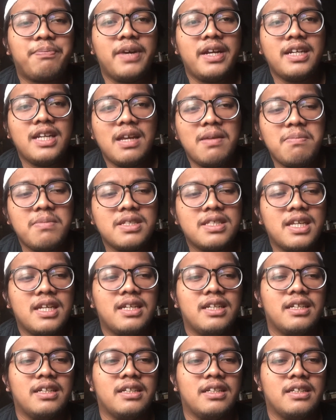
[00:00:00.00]
brand
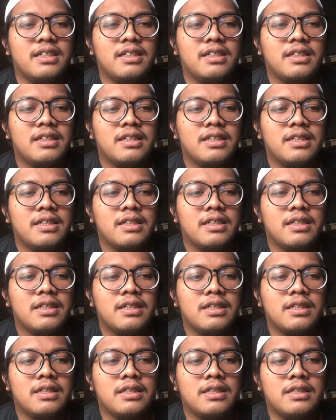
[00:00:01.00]
ambassador.
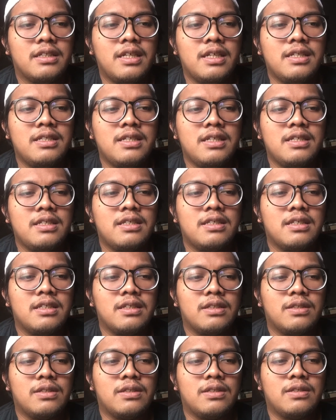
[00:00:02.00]
This is
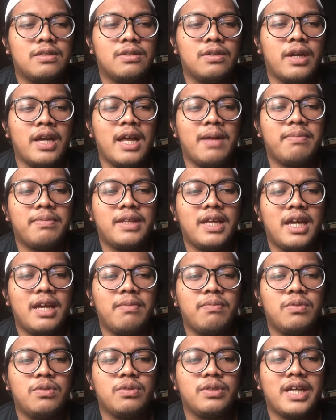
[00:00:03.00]
to help
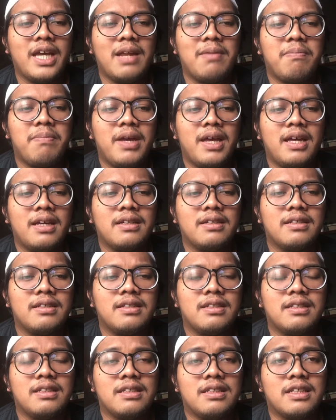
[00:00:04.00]
them to get back
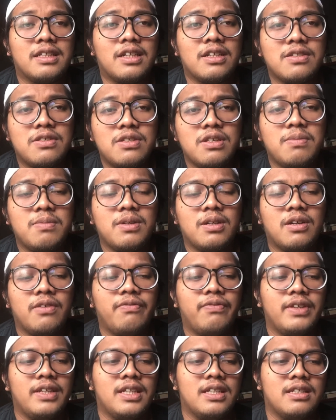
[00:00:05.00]
the consumer
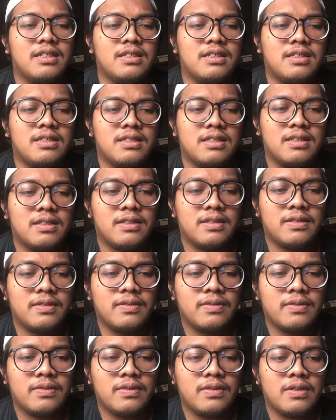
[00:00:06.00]
confidence.
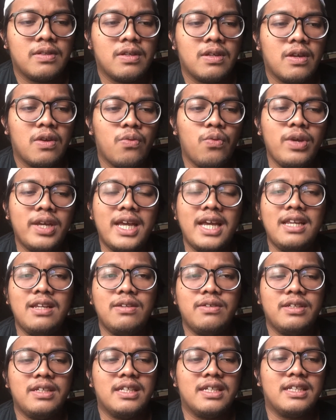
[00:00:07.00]
We can
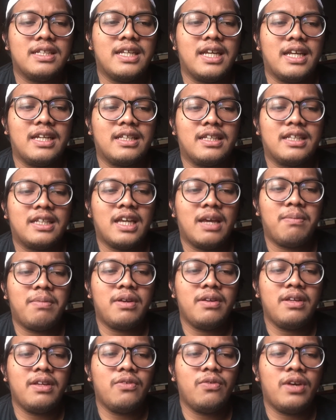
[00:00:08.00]
look here that
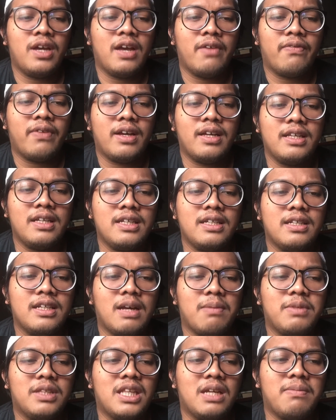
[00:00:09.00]
Cadbury have hired
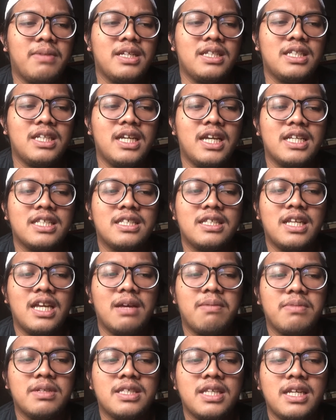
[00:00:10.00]
Amitabh Bachchan as their
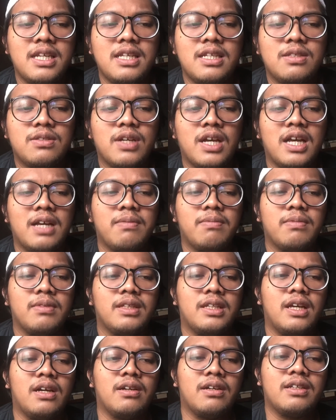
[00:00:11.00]
ambassador to help
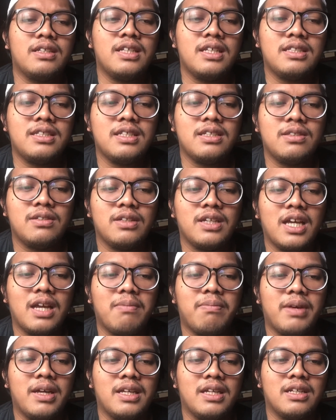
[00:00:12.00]
their organization to
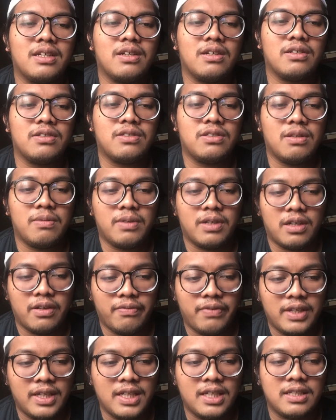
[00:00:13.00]
get back the consumer
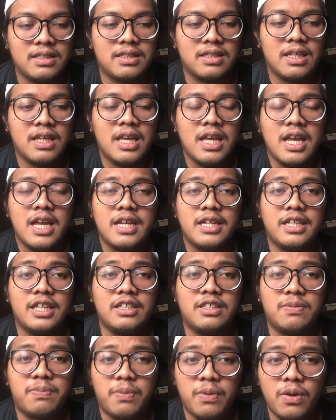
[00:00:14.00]
confidence.
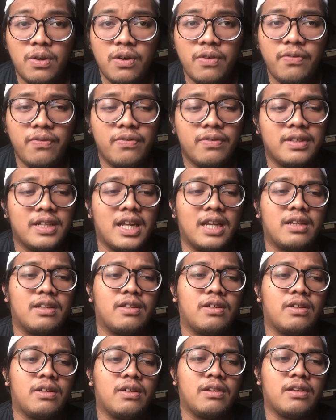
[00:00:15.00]
This proves that
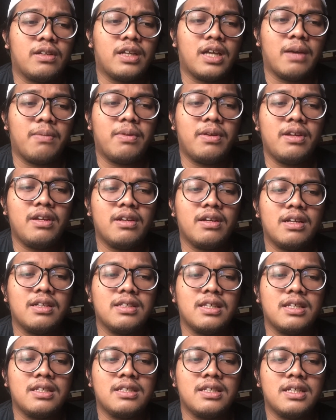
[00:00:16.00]
Cadbury
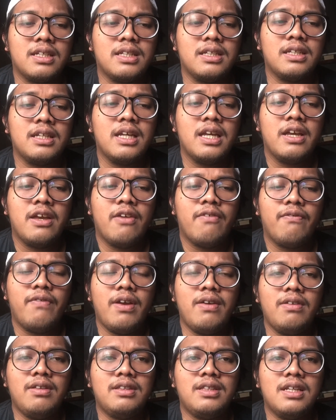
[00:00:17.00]
organization
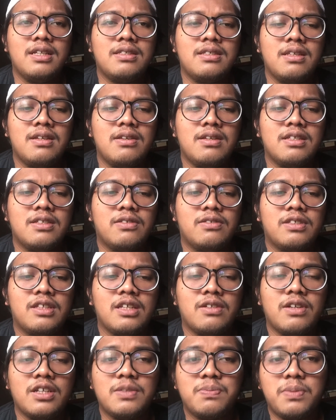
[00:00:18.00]
very take serious
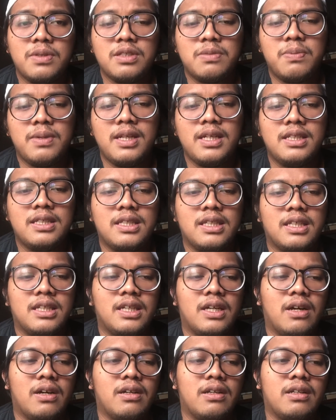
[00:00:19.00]
responsibility
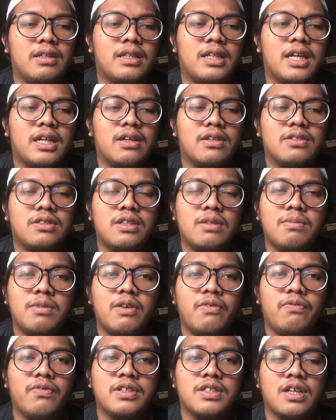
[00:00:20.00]
on their
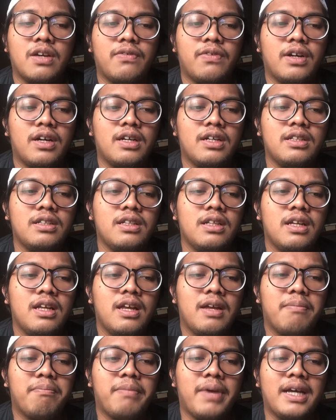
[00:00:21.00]
consumer first of all
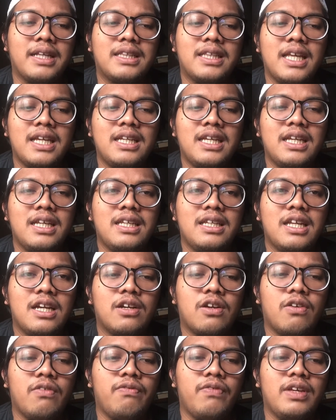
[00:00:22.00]
by taking their
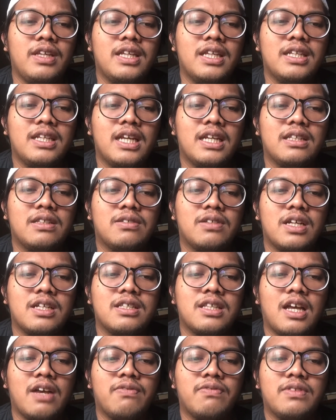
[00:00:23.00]
confidence and
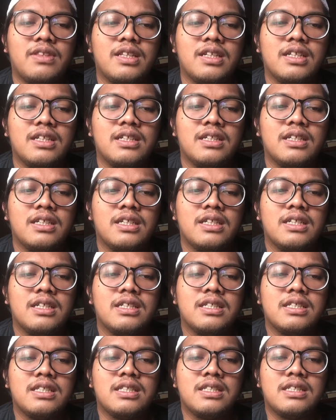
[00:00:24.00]
trust after
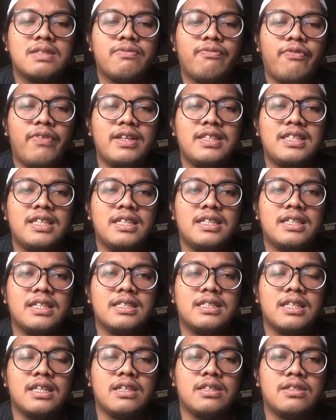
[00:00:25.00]
facing
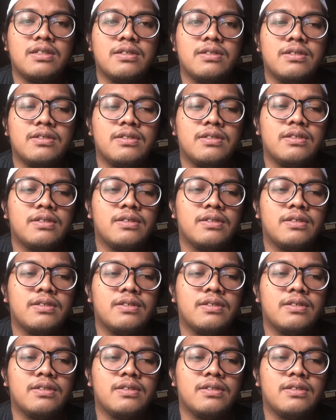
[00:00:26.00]
this issue.